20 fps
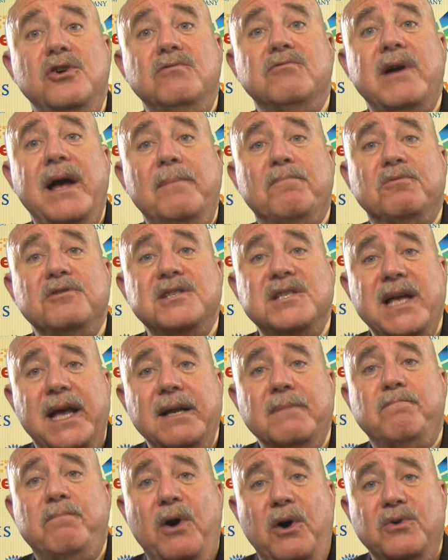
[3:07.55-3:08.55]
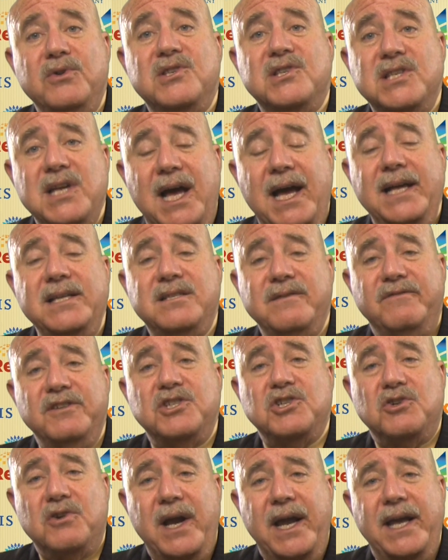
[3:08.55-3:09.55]
you represent both sides of a
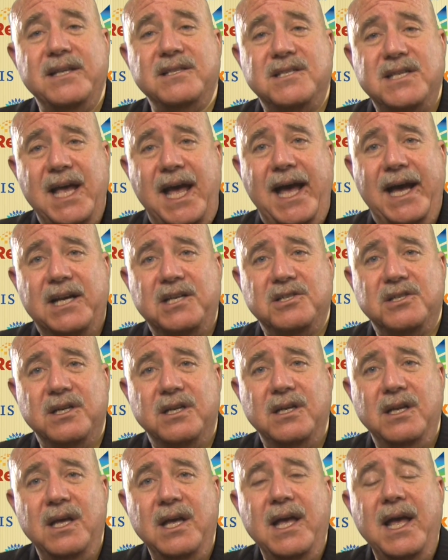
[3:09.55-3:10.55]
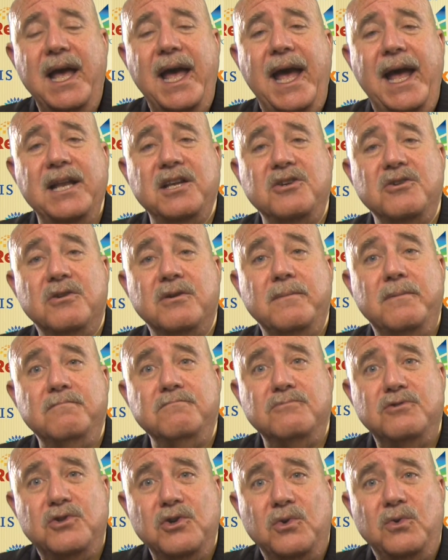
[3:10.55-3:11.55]
transaction and you're a
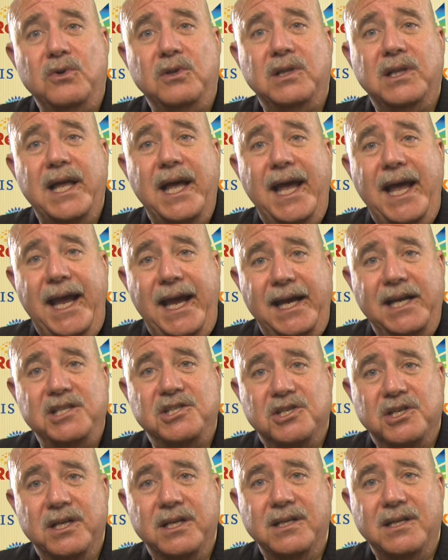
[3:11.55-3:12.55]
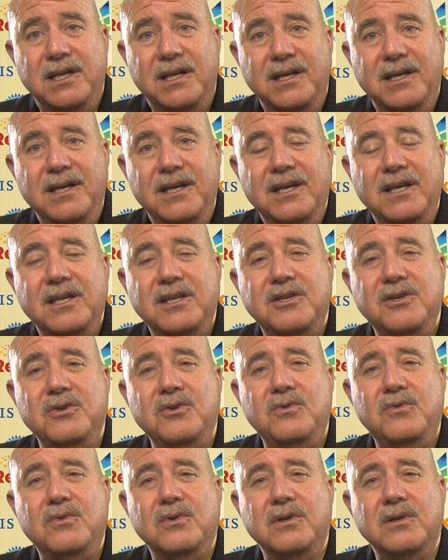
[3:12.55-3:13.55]
dual agent,
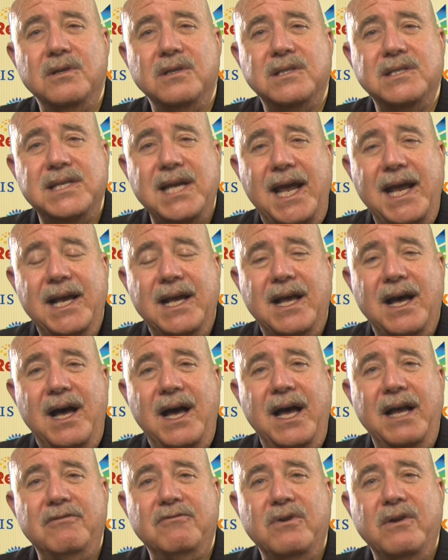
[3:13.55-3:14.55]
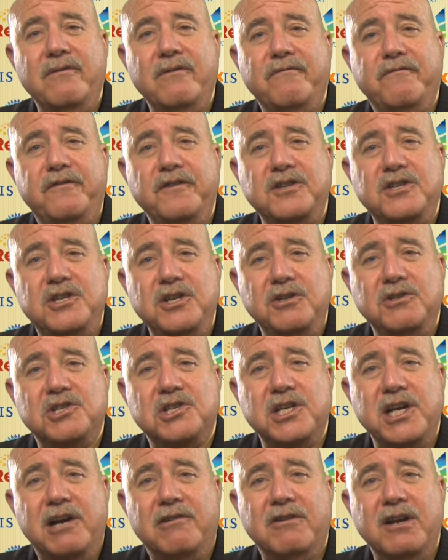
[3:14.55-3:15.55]
you take on
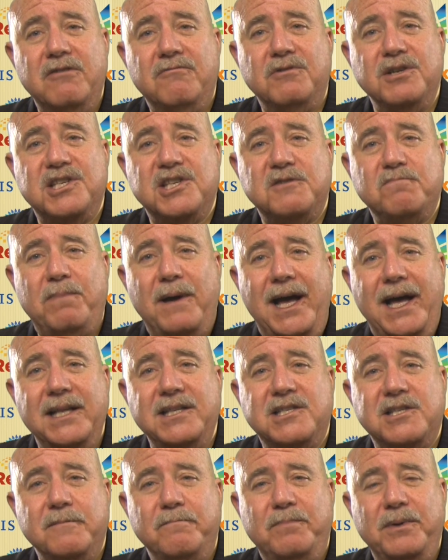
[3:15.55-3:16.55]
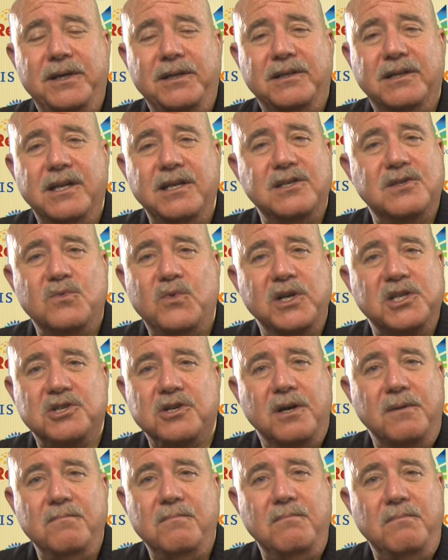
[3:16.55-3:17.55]
fiduciary responsibilities
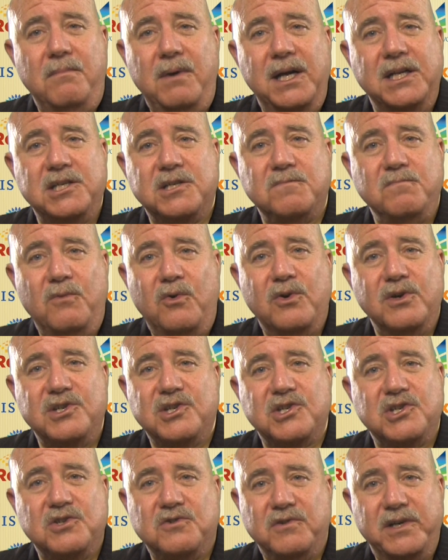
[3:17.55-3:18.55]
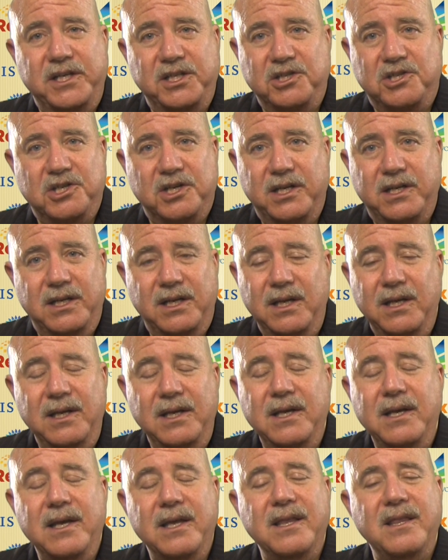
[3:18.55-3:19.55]
which are much more stringent
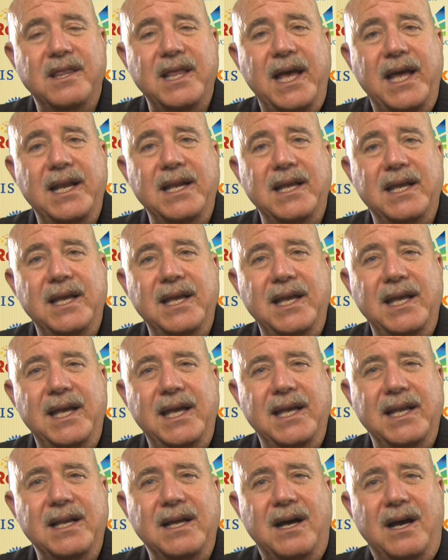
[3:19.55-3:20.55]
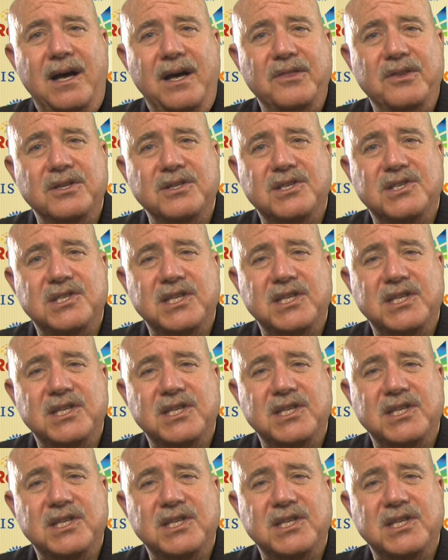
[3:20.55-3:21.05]
than in other